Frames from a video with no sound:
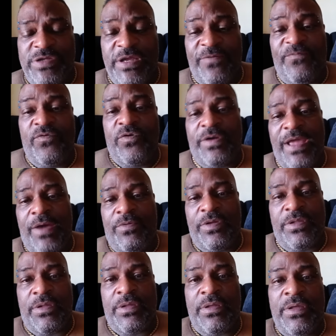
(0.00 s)
looking for in that
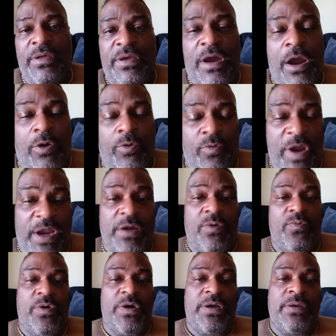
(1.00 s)
one, our regular
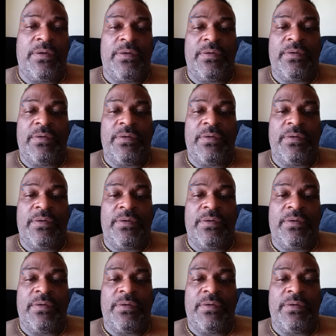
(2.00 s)
one.